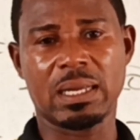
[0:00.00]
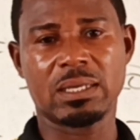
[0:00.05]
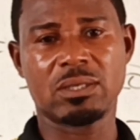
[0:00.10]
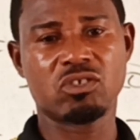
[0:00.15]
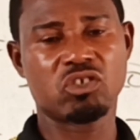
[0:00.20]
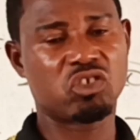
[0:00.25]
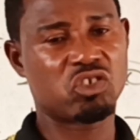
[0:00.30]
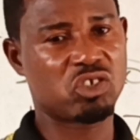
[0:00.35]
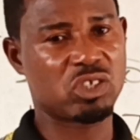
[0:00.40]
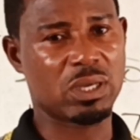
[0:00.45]

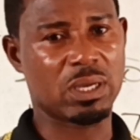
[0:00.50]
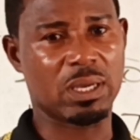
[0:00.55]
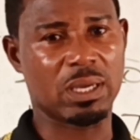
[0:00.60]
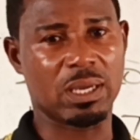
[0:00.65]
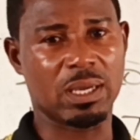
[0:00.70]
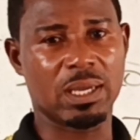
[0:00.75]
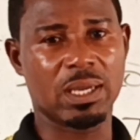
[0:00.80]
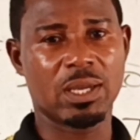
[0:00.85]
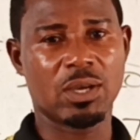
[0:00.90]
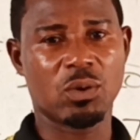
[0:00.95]
and
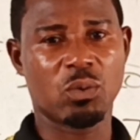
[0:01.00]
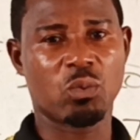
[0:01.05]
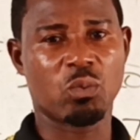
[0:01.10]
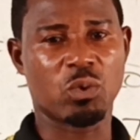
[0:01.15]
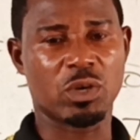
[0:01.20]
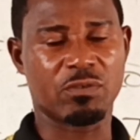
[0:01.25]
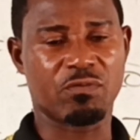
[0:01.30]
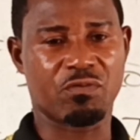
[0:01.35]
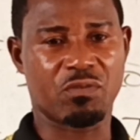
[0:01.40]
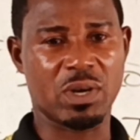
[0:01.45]
share
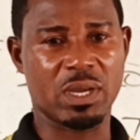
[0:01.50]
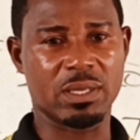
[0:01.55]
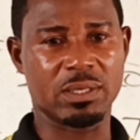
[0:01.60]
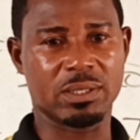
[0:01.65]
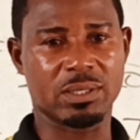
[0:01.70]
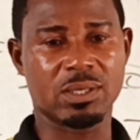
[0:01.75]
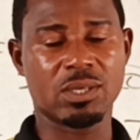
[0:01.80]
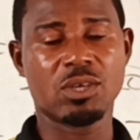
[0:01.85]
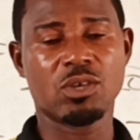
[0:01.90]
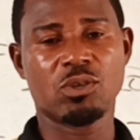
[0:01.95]
with
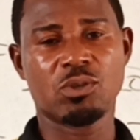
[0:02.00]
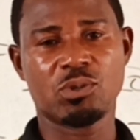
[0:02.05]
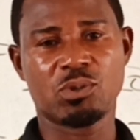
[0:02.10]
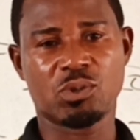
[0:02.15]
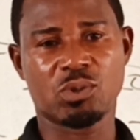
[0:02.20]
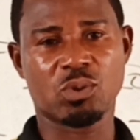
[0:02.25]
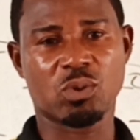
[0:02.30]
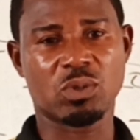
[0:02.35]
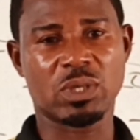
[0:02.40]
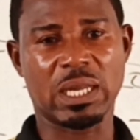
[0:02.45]
friends
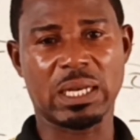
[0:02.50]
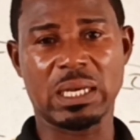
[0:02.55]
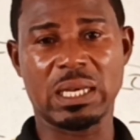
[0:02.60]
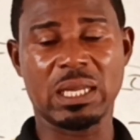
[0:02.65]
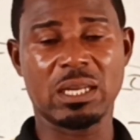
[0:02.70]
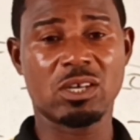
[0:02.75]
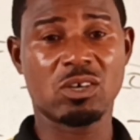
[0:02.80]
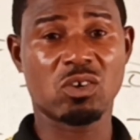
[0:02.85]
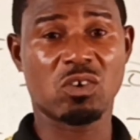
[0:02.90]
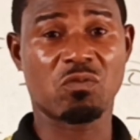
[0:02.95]
so
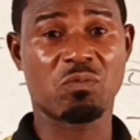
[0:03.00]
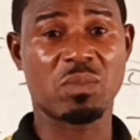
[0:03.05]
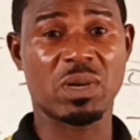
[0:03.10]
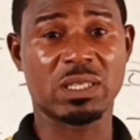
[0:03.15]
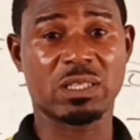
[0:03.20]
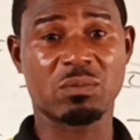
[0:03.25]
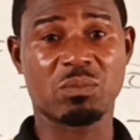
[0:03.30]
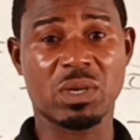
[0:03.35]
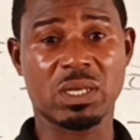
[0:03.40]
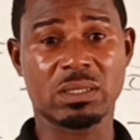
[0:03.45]
that learning
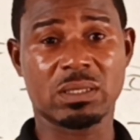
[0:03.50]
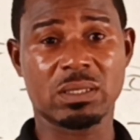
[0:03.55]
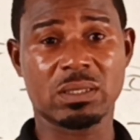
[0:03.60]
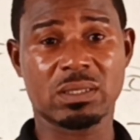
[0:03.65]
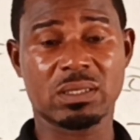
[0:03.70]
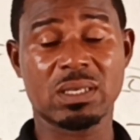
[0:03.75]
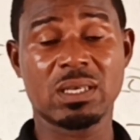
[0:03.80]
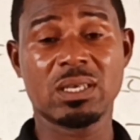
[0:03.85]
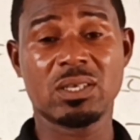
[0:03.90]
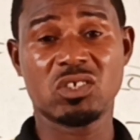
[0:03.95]
of
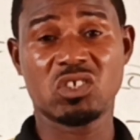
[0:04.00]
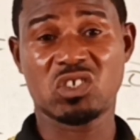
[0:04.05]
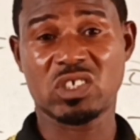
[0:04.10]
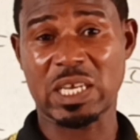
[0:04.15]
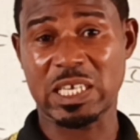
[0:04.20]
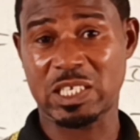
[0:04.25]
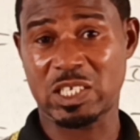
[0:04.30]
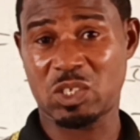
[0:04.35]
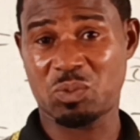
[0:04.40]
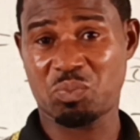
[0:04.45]
mathematics
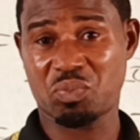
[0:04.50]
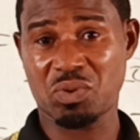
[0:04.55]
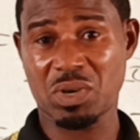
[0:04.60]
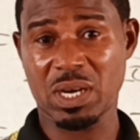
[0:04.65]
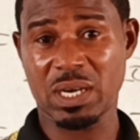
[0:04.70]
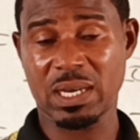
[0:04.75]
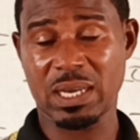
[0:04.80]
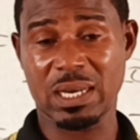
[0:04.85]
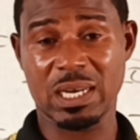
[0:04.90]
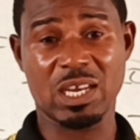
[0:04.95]
shall
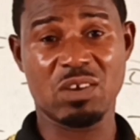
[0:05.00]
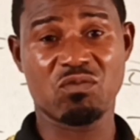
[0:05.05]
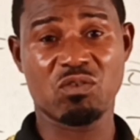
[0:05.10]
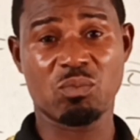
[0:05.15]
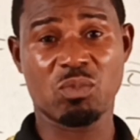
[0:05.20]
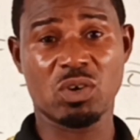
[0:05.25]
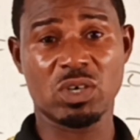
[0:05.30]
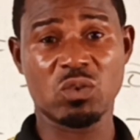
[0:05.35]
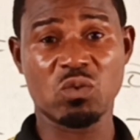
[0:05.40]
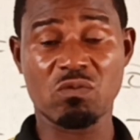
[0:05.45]
spread
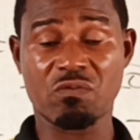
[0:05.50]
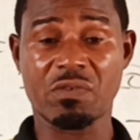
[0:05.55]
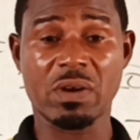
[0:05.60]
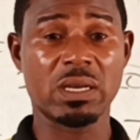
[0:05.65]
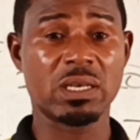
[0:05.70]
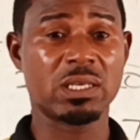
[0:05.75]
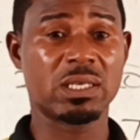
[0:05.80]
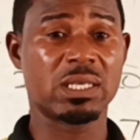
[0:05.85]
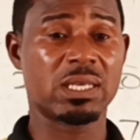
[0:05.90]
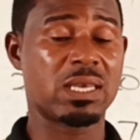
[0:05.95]
and everybody
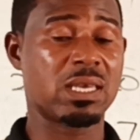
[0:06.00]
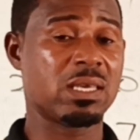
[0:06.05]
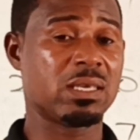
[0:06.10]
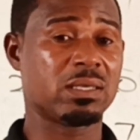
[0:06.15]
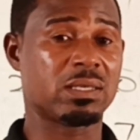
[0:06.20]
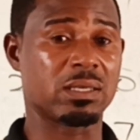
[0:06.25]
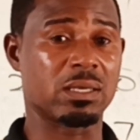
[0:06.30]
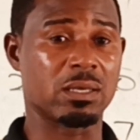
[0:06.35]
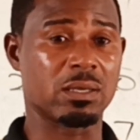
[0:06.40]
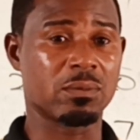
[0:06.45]
will find it
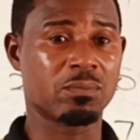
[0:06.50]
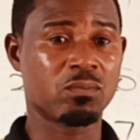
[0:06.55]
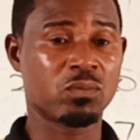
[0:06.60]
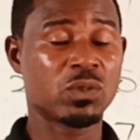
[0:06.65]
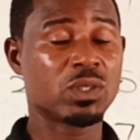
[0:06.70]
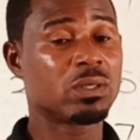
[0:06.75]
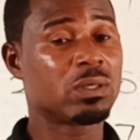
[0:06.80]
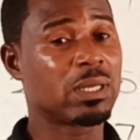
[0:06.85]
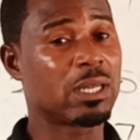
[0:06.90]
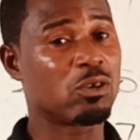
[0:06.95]
easy.
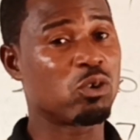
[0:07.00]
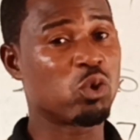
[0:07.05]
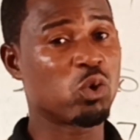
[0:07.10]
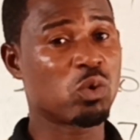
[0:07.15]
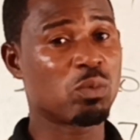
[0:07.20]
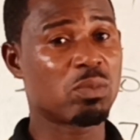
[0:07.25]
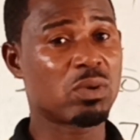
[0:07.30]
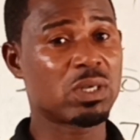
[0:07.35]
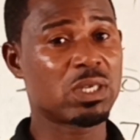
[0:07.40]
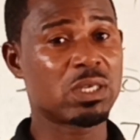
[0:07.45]

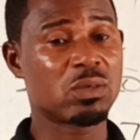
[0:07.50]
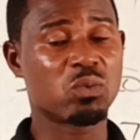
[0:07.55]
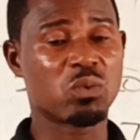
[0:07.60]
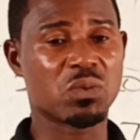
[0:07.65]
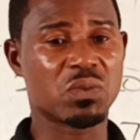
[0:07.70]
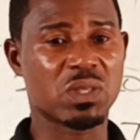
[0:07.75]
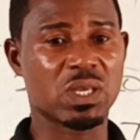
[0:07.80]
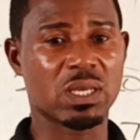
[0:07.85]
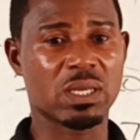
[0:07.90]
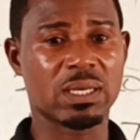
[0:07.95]
And
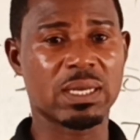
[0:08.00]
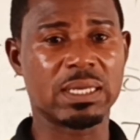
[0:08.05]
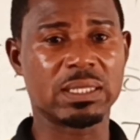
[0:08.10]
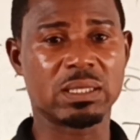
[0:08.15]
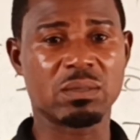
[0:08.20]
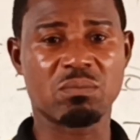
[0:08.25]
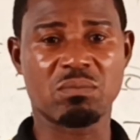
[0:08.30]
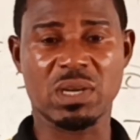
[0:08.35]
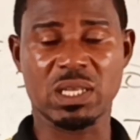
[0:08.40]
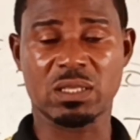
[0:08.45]
nobody will
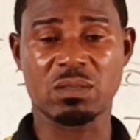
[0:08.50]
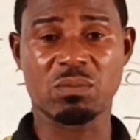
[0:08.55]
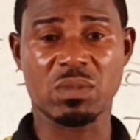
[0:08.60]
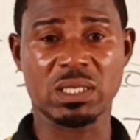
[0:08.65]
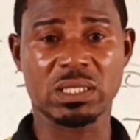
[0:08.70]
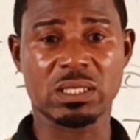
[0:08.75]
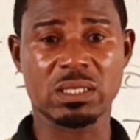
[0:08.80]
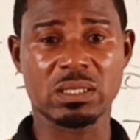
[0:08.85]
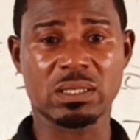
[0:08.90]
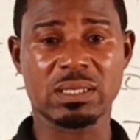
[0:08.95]
think that
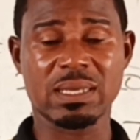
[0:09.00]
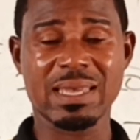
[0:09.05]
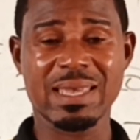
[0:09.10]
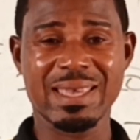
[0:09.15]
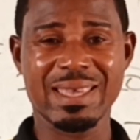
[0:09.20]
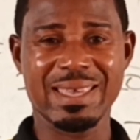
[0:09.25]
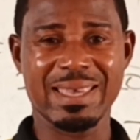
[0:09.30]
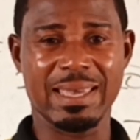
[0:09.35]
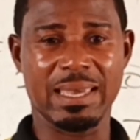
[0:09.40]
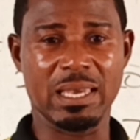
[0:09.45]

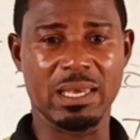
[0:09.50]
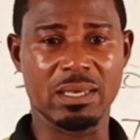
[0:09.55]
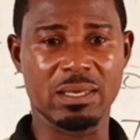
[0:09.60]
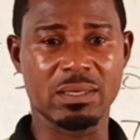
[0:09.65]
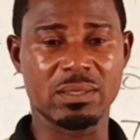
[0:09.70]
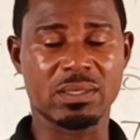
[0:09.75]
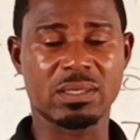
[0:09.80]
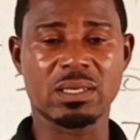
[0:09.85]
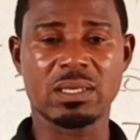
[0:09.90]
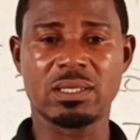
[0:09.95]
mathematics
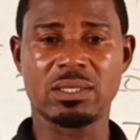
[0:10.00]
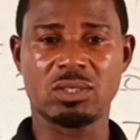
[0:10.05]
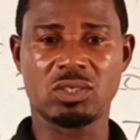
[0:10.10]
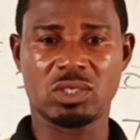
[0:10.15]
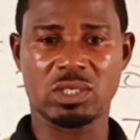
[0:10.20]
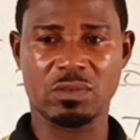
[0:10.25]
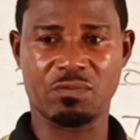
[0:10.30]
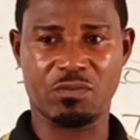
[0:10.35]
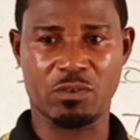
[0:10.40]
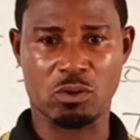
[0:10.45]
is
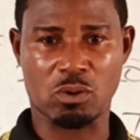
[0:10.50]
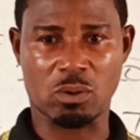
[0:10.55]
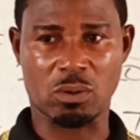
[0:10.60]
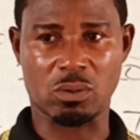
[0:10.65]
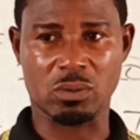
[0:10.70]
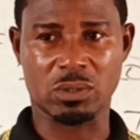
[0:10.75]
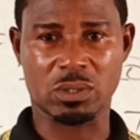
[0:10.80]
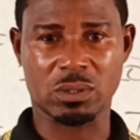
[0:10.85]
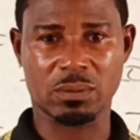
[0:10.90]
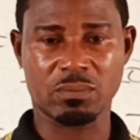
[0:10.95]

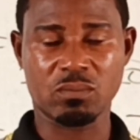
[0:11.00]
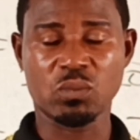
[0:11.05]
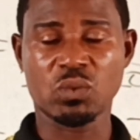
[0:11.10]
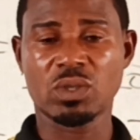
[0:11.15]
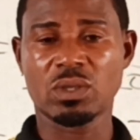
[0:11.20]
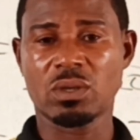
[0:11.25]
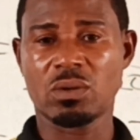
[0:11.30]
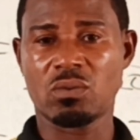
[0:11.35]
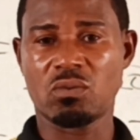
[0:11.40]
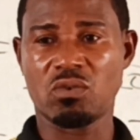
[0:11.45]
difficult.
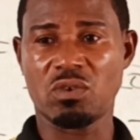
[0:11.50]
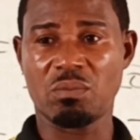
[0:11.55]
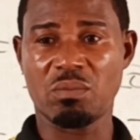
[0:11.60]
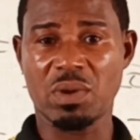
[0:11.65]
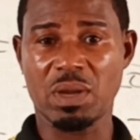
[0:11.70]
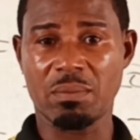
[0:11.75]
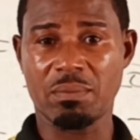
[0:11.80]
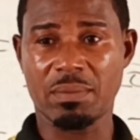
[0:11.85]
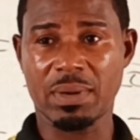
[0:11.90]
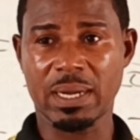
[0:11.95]

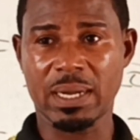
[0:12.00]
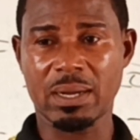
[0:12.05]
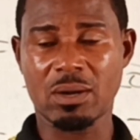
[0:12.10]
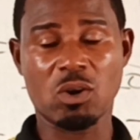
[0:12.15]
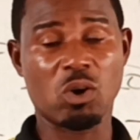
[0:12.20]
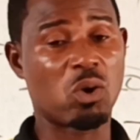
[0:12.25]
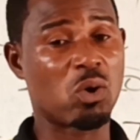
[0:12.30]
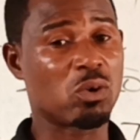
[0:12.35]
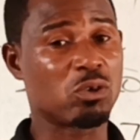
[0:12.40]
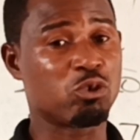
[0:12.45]

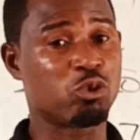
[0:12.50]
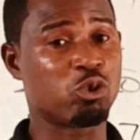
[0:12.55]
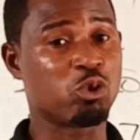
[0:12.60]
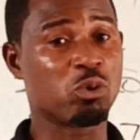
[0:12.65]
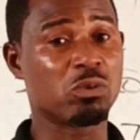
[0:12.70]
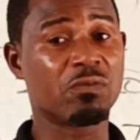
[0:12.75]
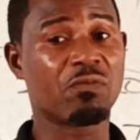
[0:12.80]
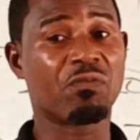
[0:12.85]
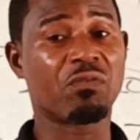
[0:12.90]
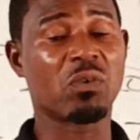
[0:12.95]
Remember,
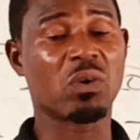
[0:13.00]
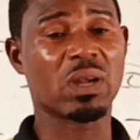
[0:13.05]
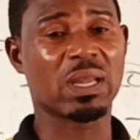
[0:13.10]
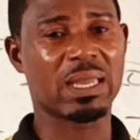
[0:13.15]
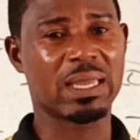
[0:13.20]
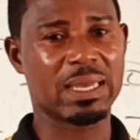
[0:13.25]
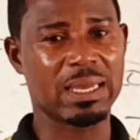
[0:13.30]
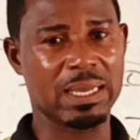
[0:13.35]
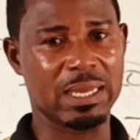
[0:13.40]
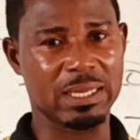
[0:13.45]
or don't
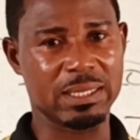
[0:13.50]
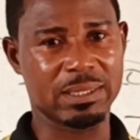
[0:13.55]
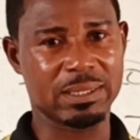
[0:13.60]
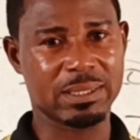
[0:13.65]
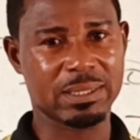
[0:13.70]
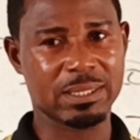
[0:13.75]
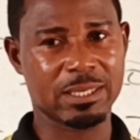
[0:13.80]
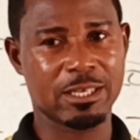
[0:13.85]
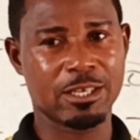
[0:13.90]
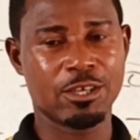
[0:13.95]

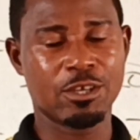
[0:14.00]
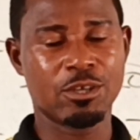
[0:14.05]
forget